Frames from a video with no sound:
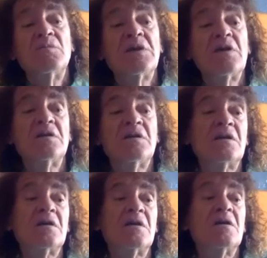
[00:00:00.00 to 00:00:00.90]

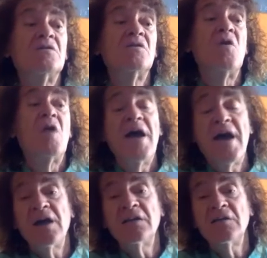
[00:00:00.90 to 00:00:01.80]
beginning nor
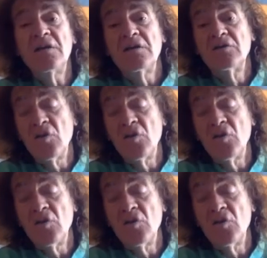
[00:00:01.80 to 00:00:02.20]
end,